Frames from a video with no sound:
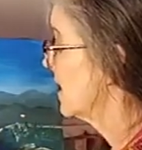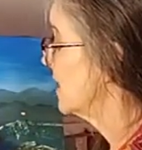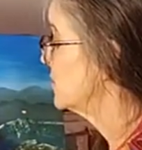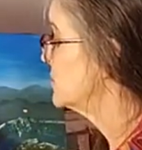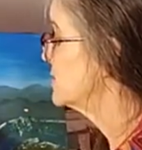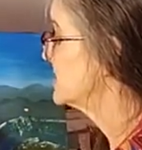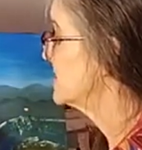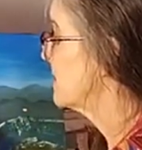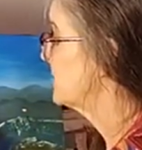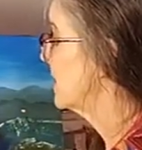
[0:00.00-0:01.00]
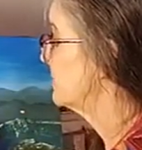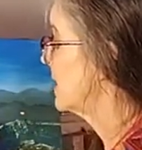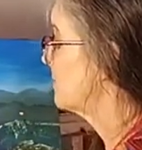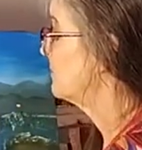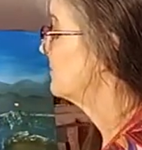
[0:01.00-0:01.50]
you just tap, tap,
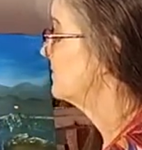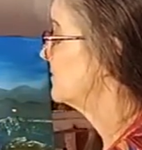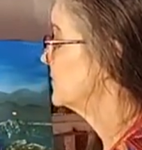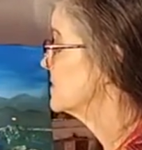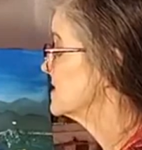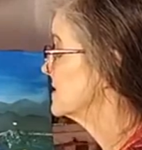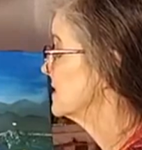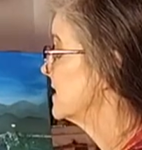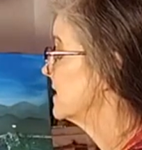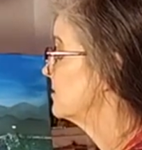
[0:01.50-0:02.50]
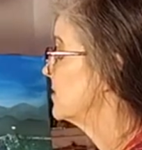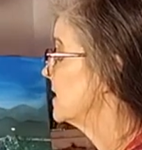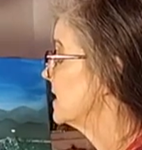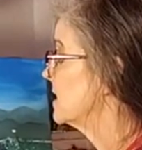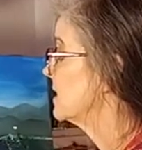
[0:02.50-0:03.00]
tap. Just little
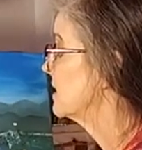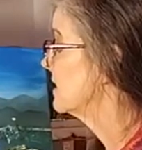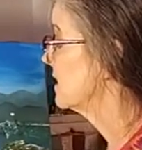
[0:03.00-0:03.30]
bitty